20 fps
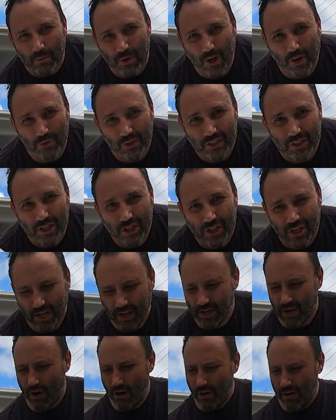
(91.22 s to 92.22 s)
and see how she
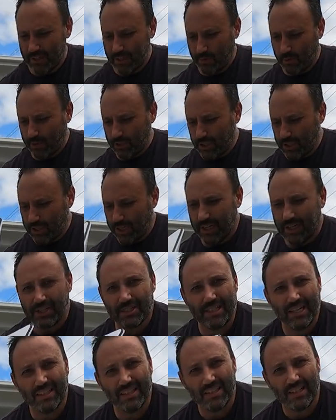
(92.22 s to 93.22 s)
works. I'm doing this
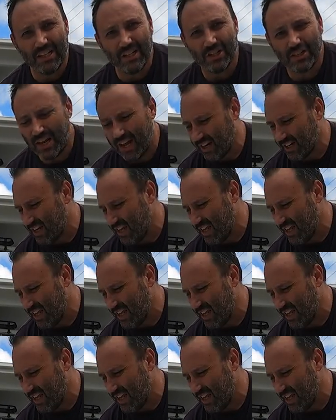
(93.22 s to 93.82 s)
for the first time,